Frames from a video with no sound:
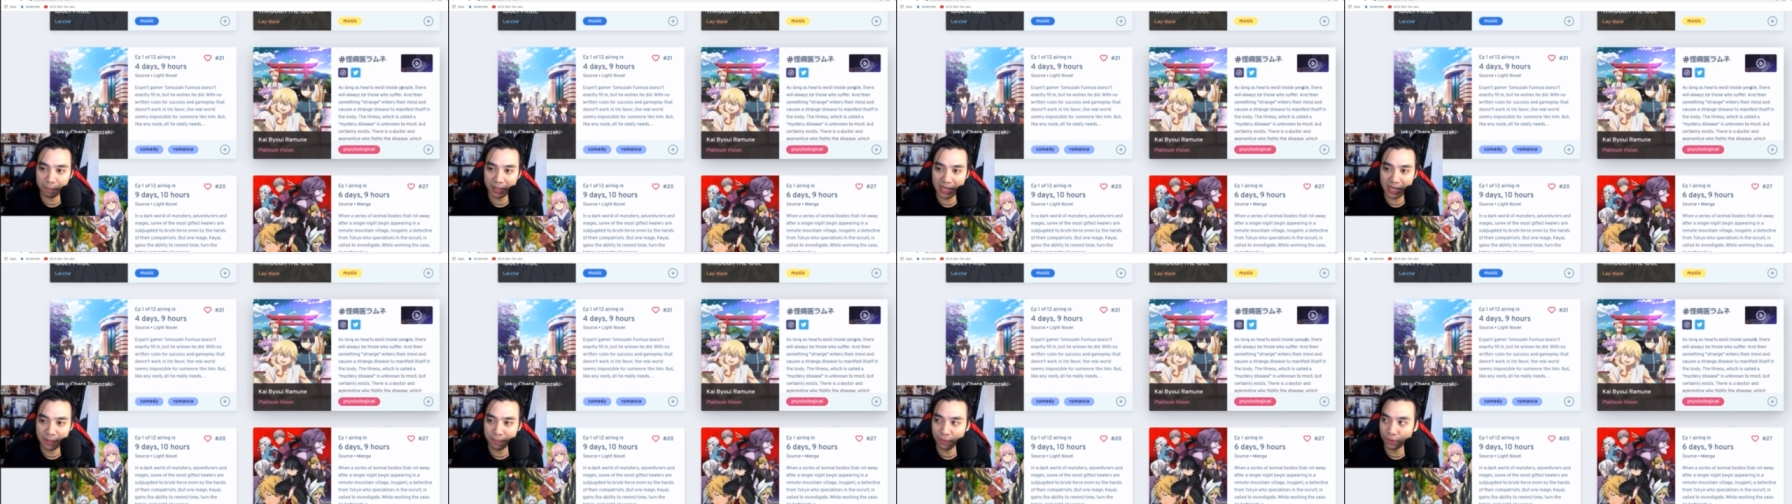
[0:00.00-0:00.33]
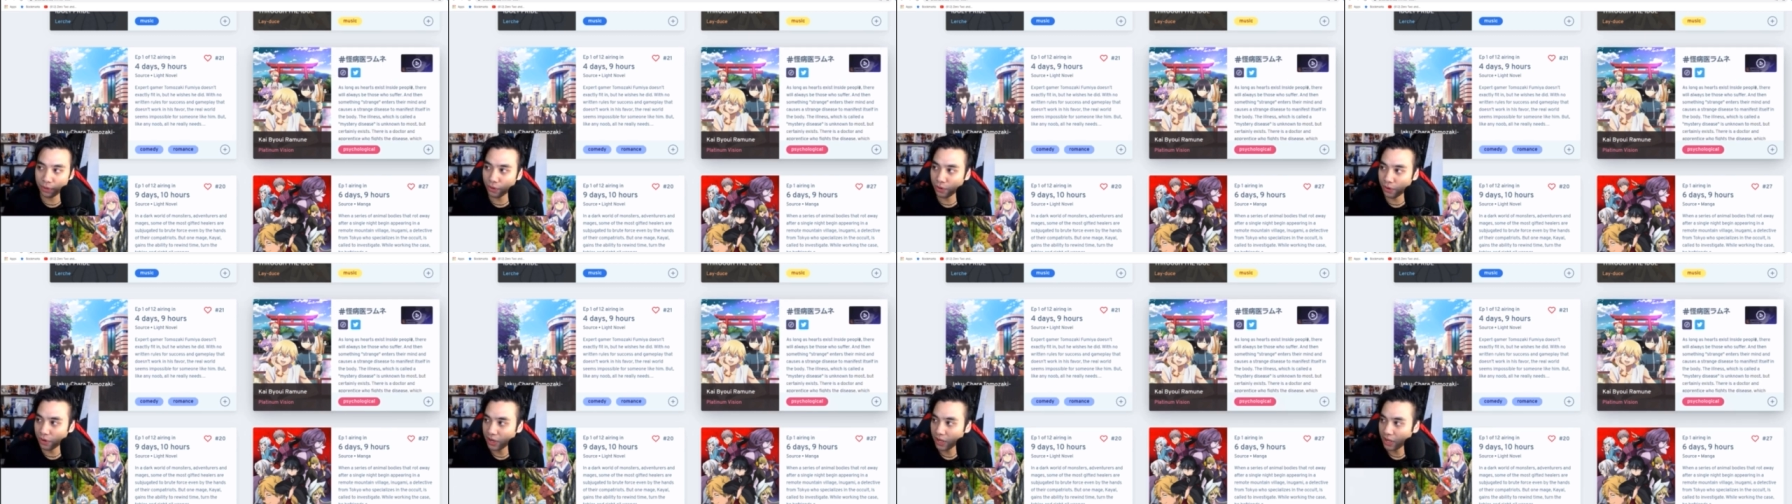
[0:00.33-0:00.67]

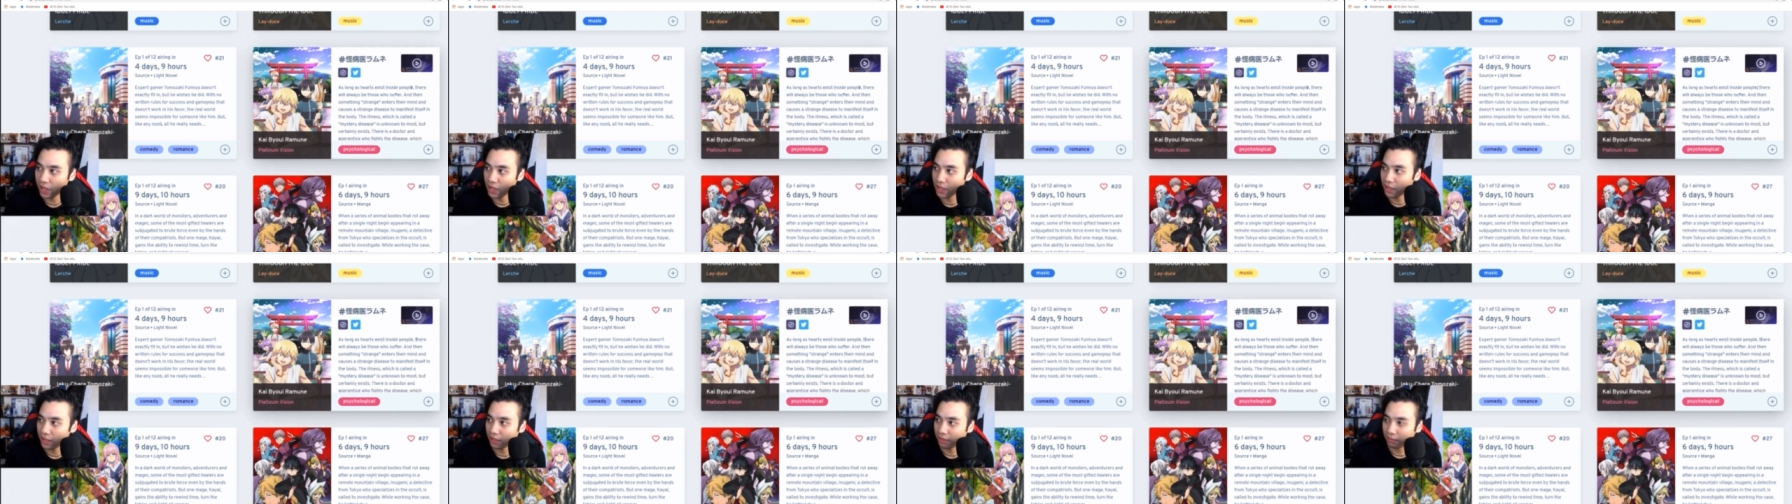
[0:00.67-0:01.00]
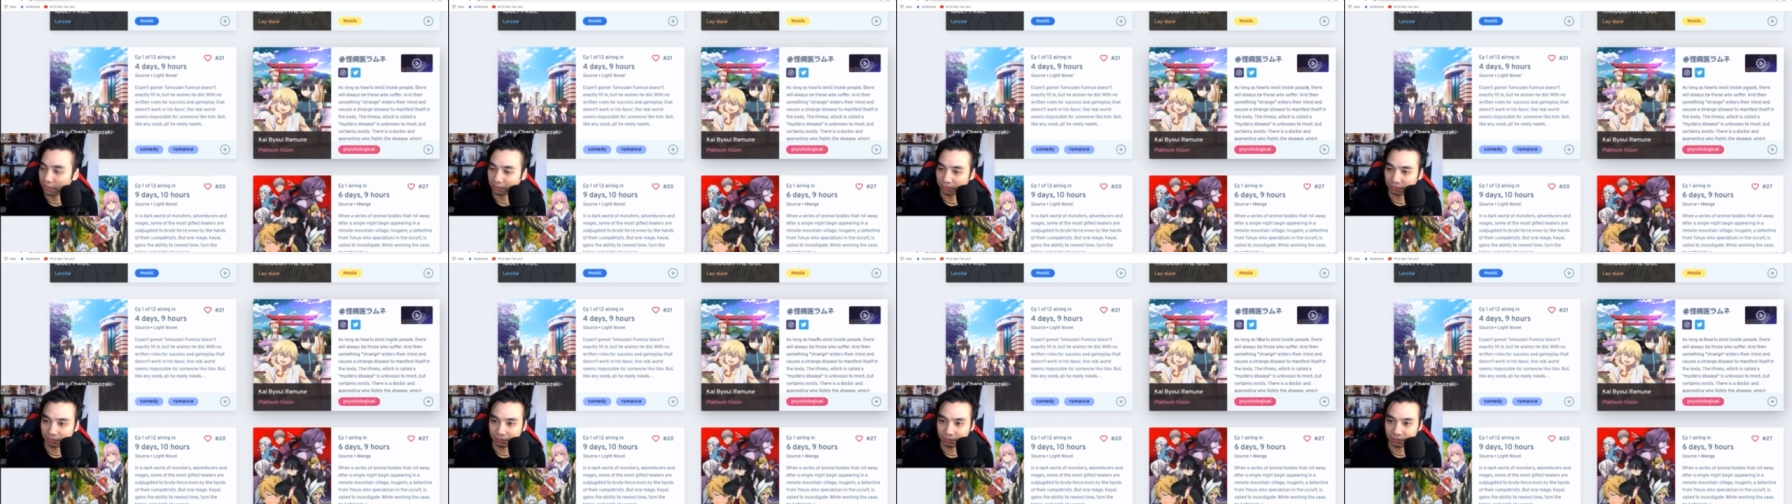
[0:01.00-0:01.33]
people,
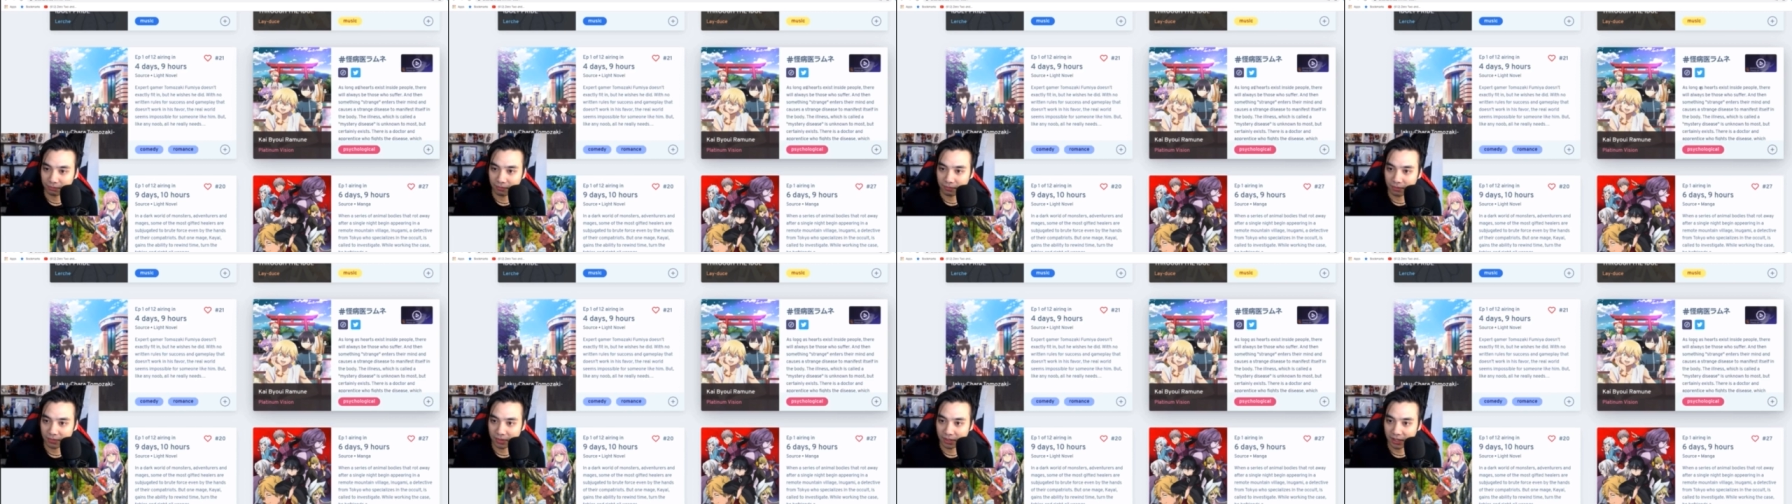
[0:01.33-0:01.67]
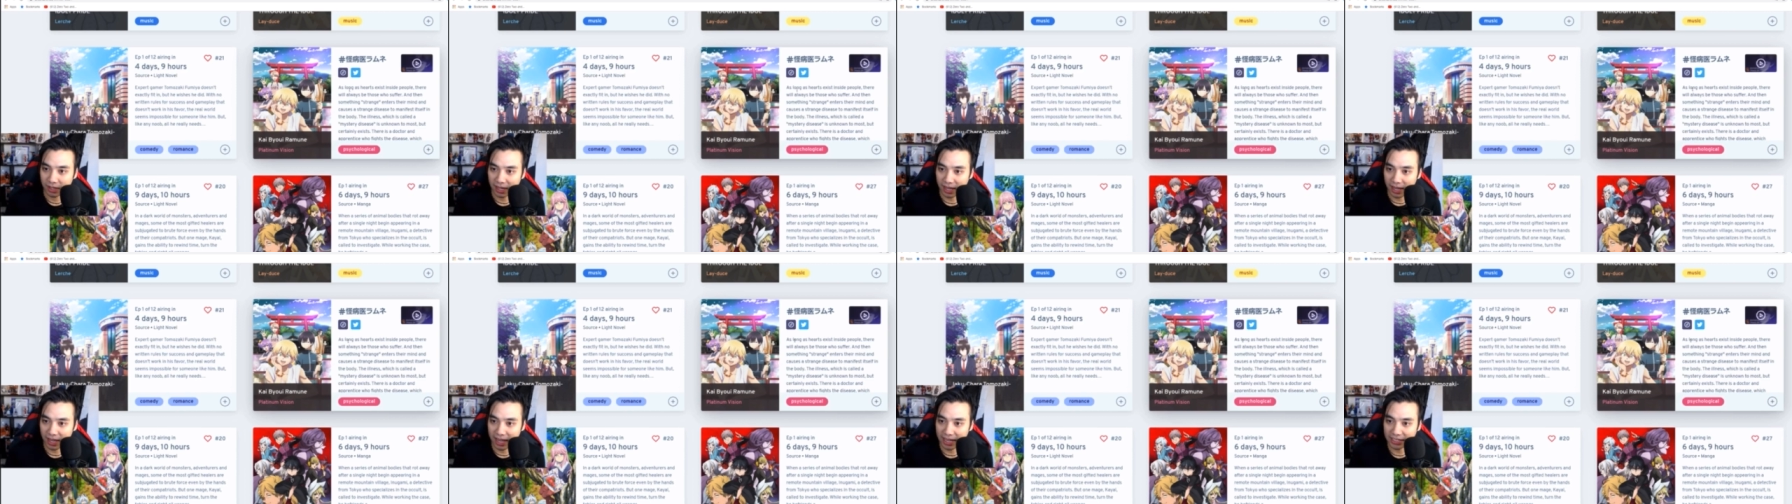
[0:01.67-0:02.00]

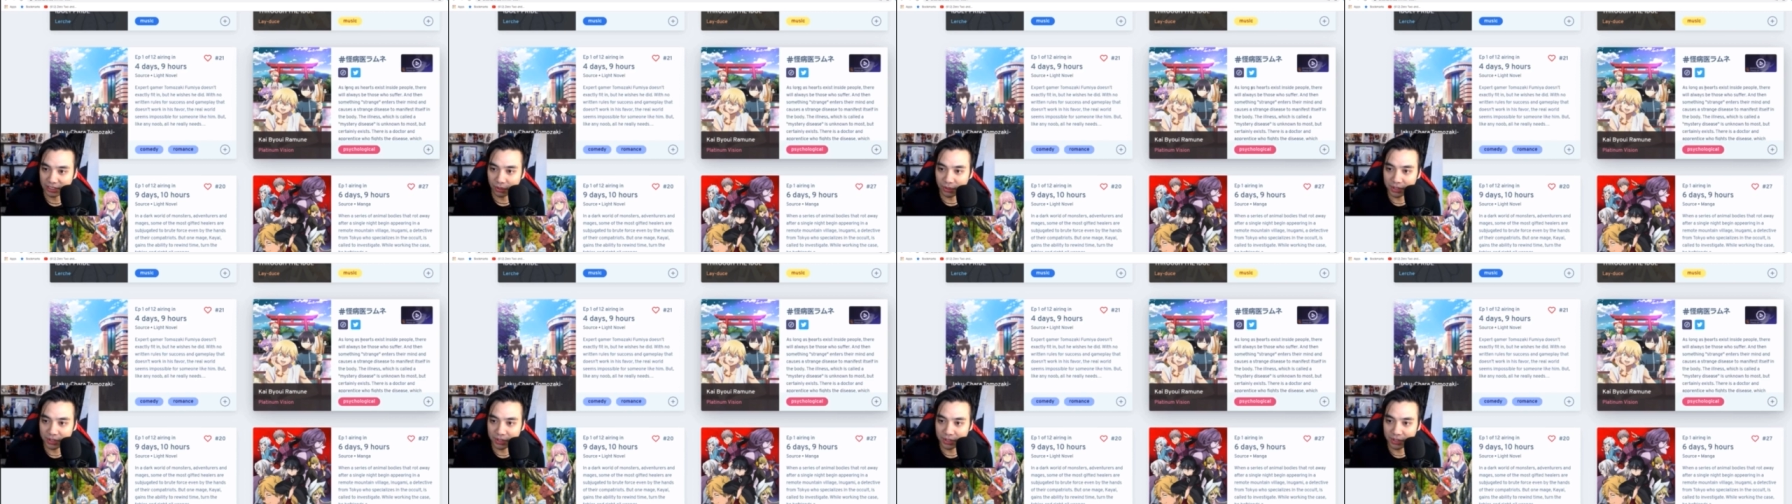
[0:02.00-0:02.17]
there